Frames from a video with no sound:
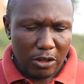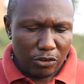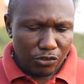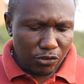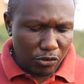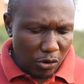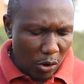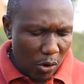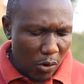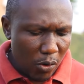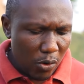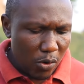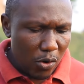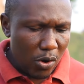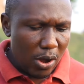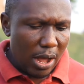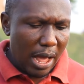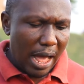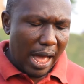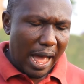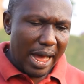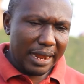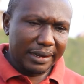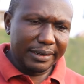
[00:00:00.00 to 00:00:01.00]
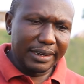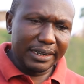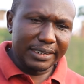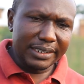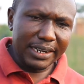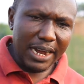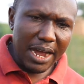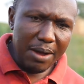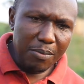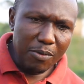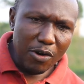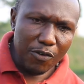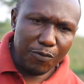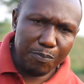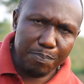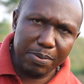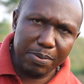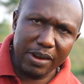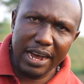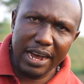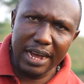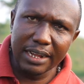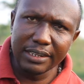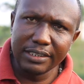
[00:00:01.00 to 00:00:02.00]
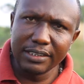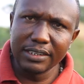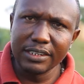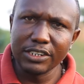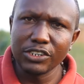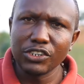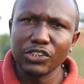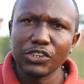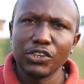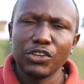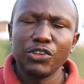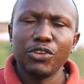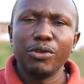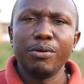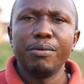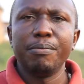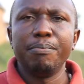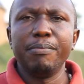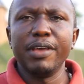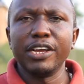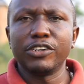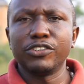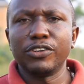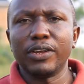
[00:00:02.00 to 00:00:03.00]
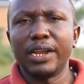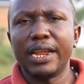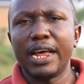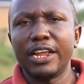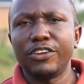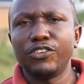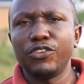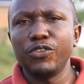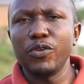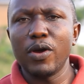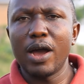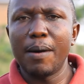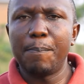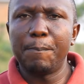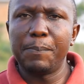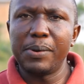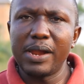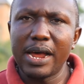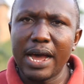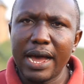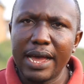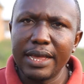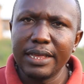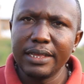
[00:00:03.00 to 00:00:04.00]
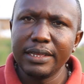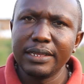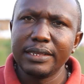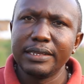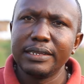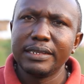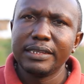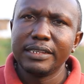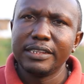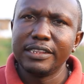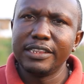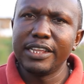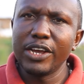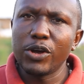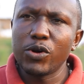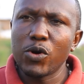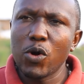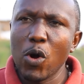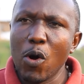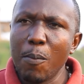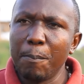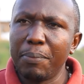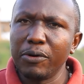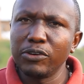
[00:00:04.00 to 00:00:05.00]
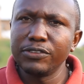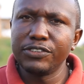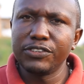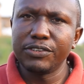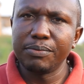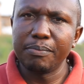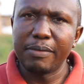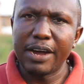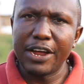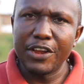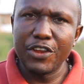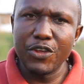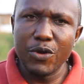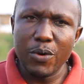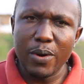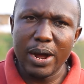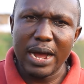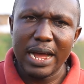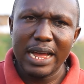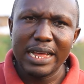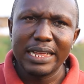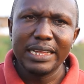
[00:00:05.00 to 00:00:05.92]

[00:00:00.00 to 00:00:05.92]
So at the time of planting, make sure that you apply the compost manure.